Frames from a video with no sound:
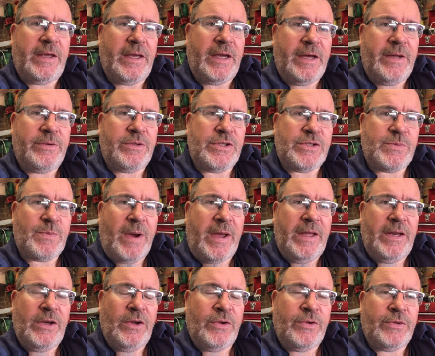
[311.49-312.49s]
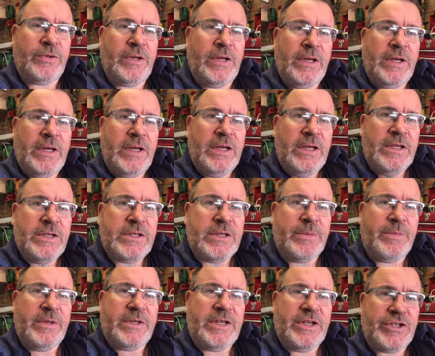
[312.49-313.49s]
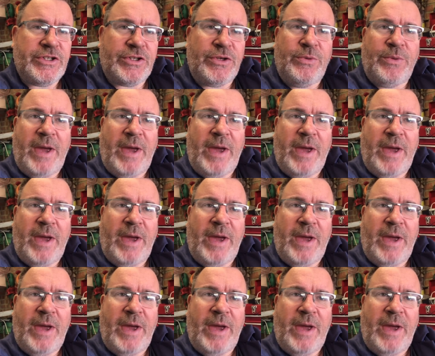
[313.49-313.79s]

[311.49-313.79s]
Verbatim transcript: I'm just waiting on some additional